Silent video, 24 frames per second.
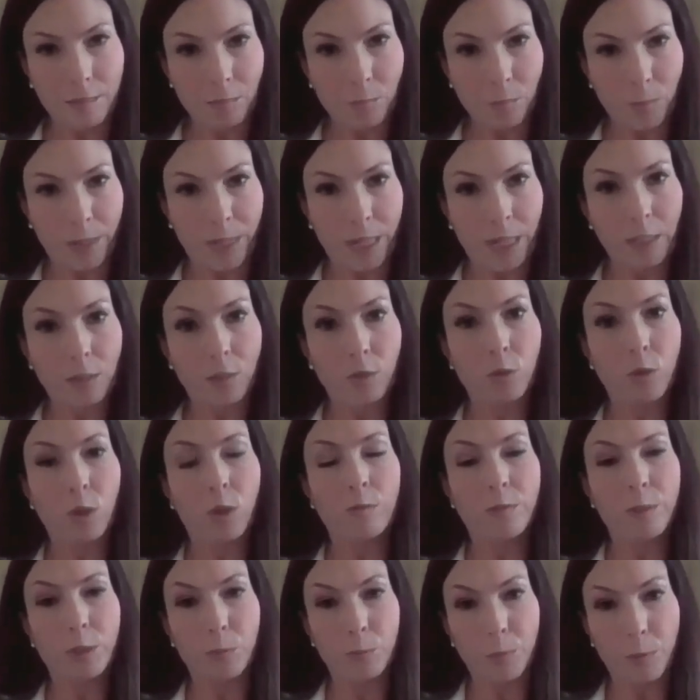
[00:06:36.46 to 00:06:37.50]
when I took
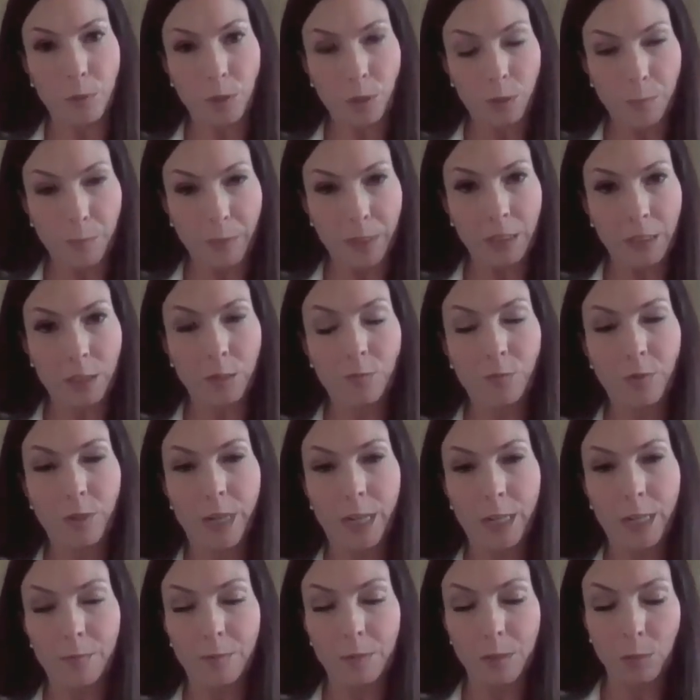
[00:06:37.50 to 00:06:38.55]
over as project manager for
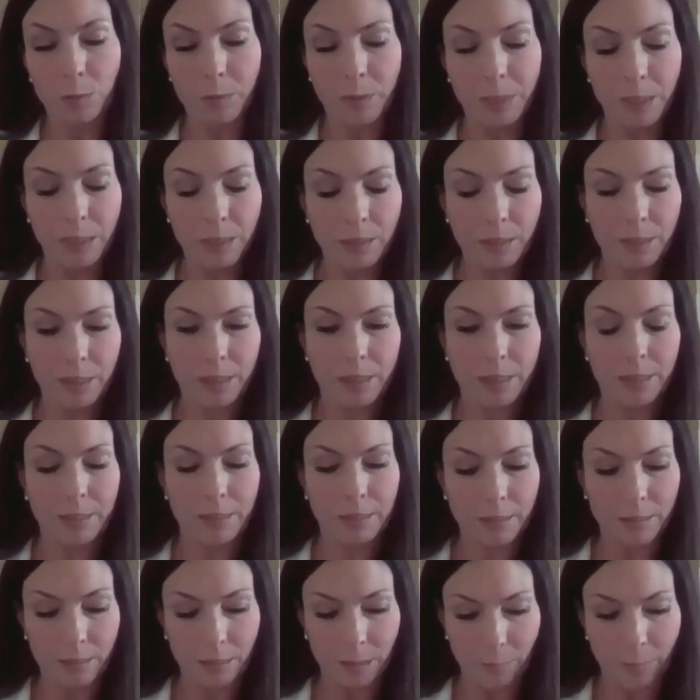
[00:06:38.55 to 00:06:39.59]
Hack for Sweden,
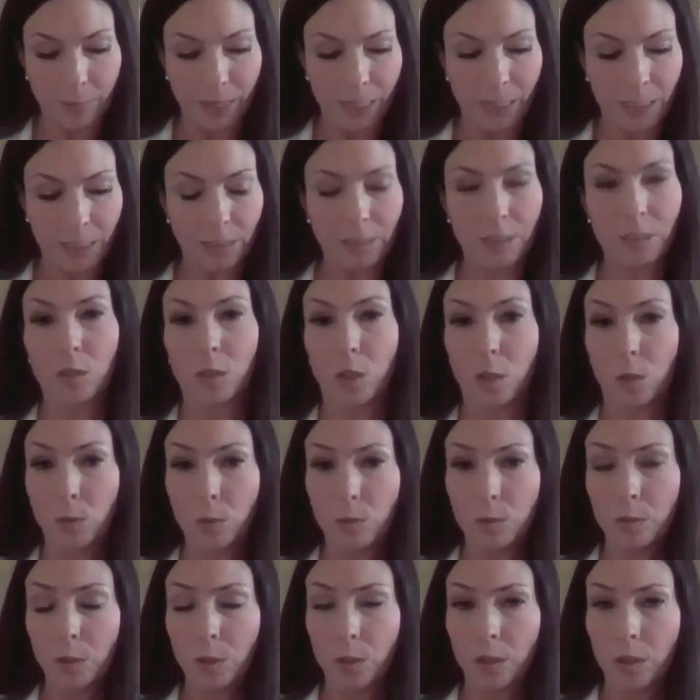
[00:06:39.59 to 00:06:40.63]
the main
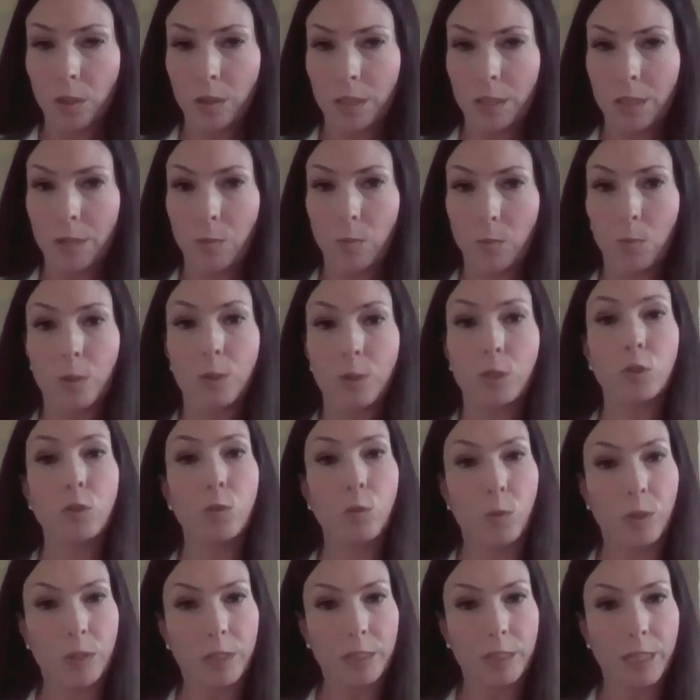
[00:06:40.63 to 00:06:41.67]
goal was to
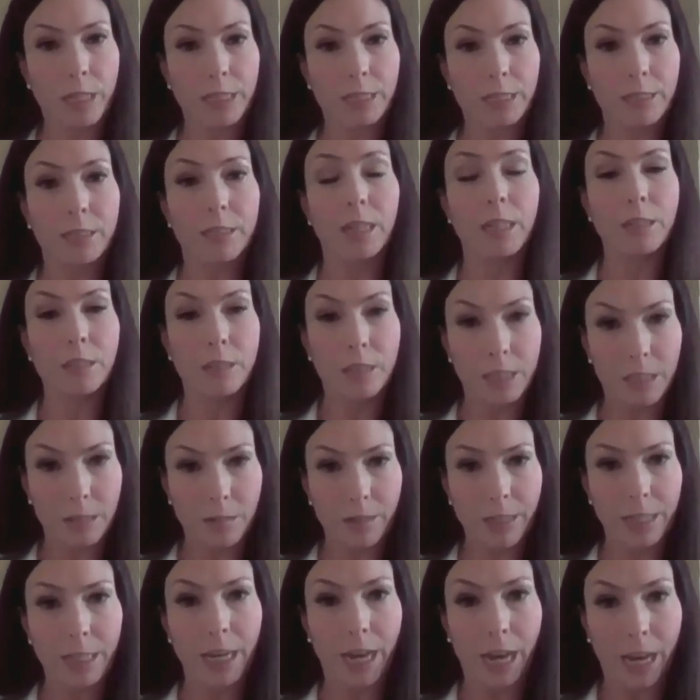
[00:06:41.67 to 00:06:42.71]
organize a
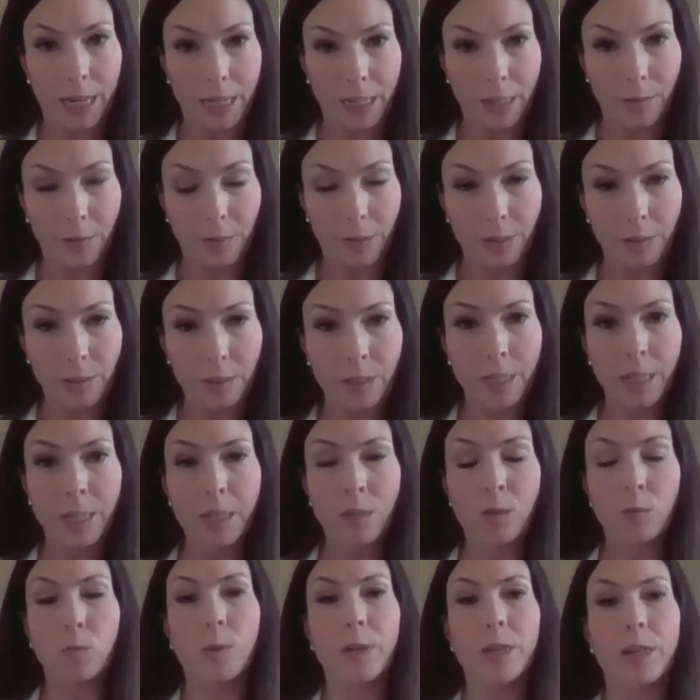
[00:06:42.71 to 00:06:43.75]
yearly hackathon
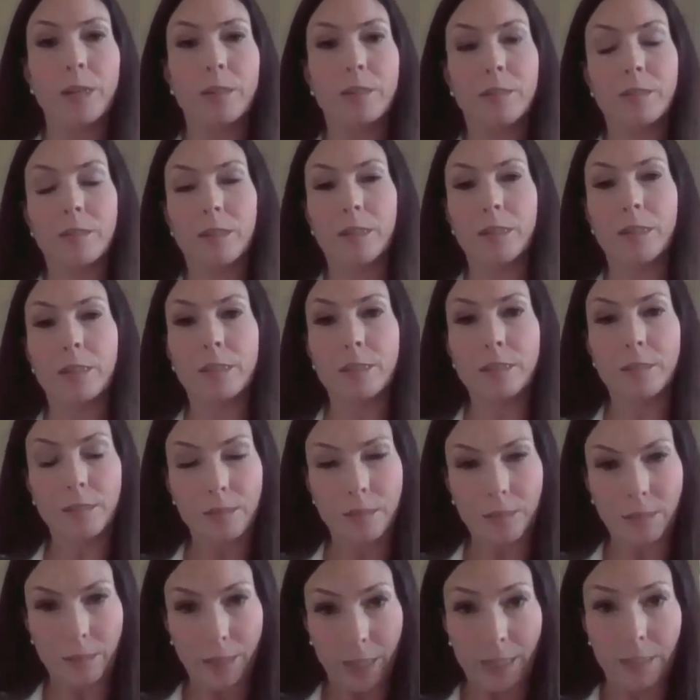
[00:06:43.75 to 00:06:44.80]
where the
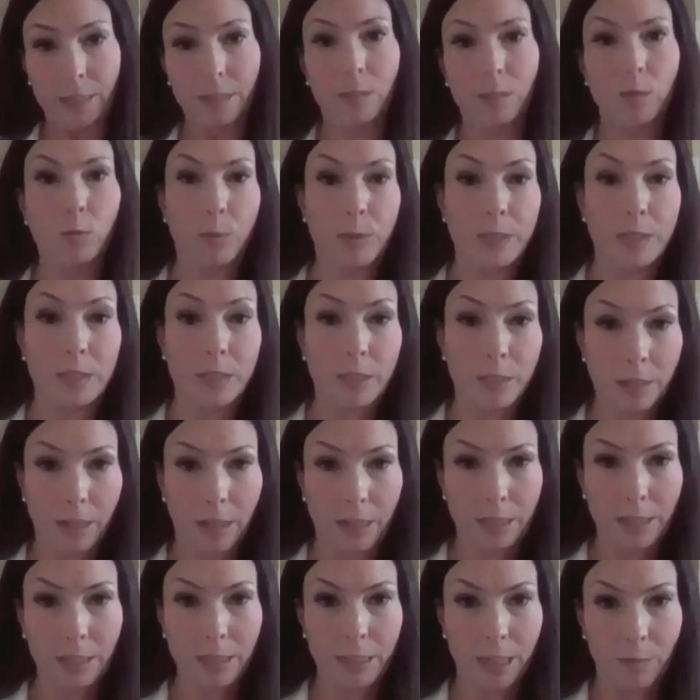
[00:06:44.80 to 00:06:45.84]
then
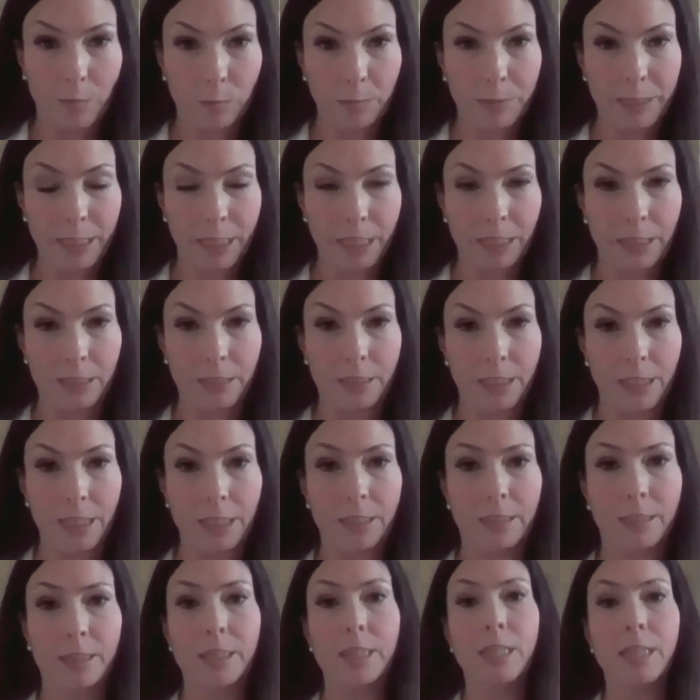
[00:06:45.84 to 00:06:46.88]
29 government
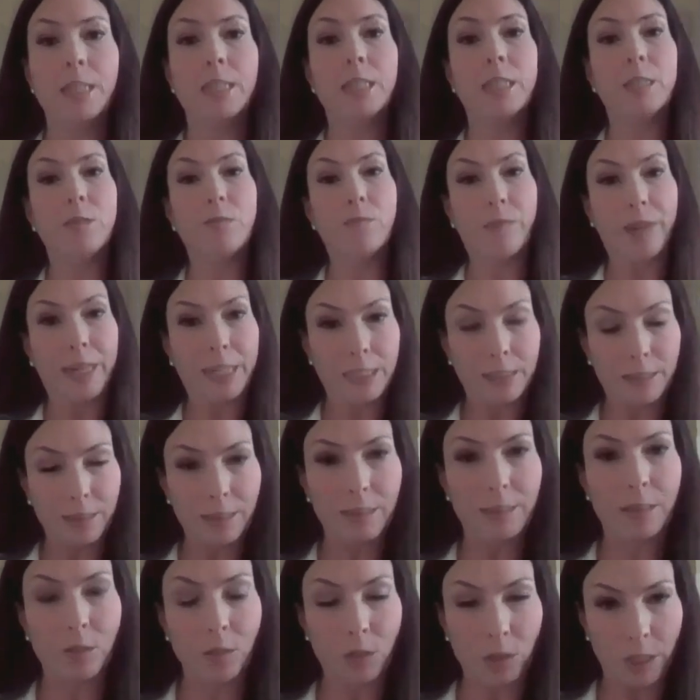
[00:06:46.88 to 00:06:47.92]
agencies
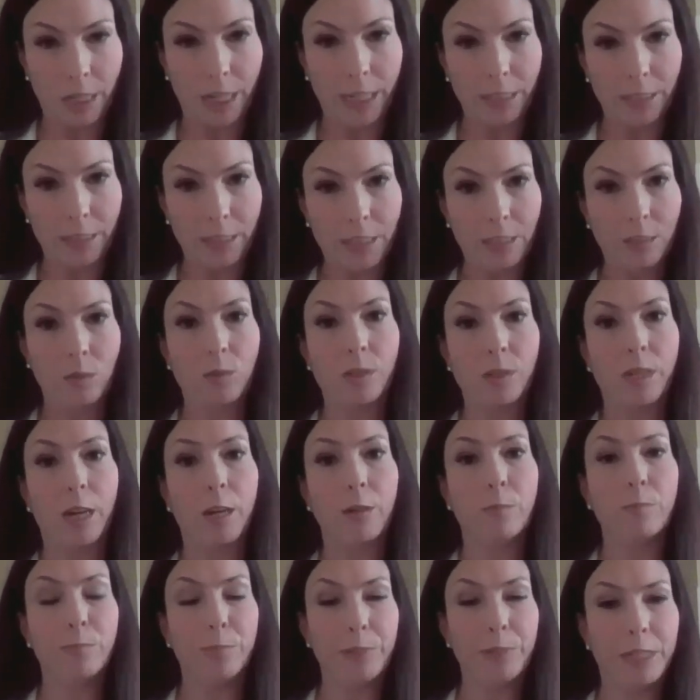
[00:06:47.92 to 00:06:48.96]
invited society to
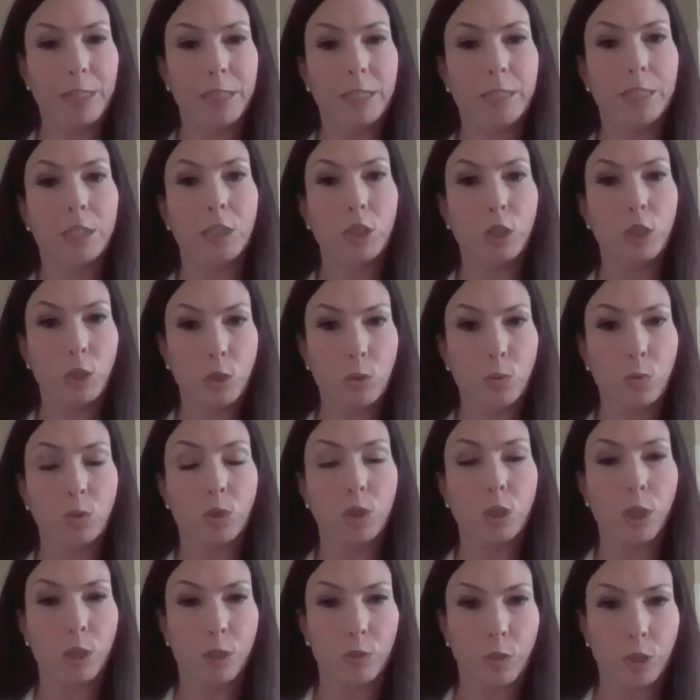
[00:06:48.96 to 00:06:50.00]
come build new
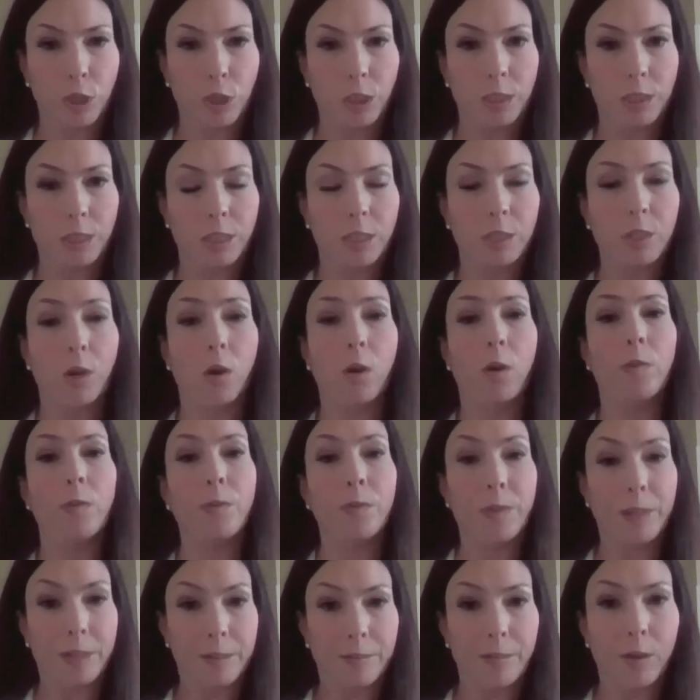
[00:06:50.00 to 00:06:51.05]
solutions on
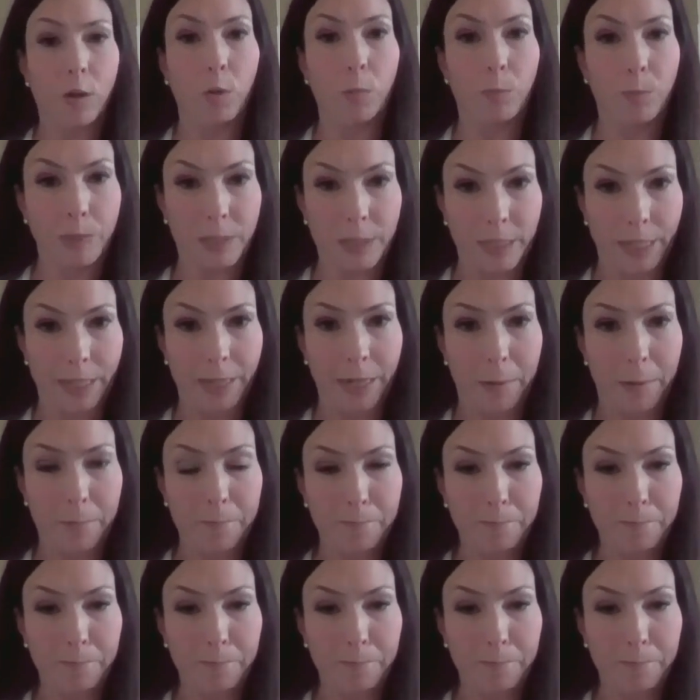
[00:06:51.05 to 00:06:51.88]
their open data.